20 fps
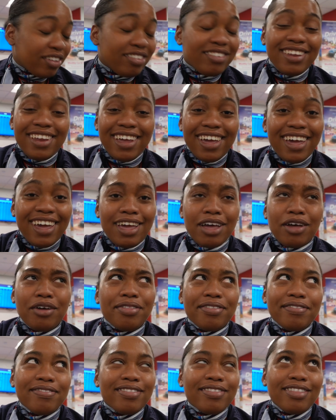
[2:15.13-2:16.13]
today uh,
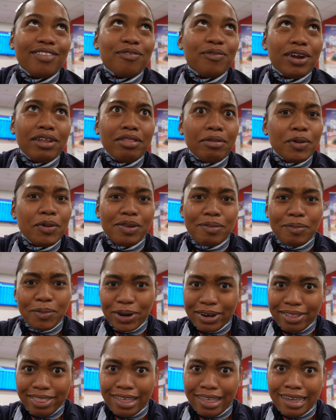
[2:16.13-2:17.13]
one of the most
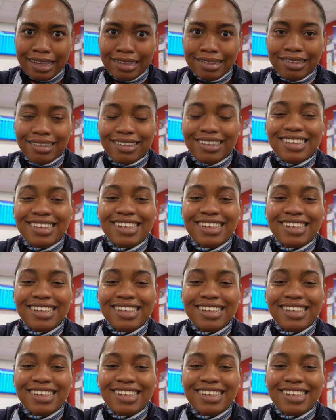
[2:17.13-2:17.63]
important things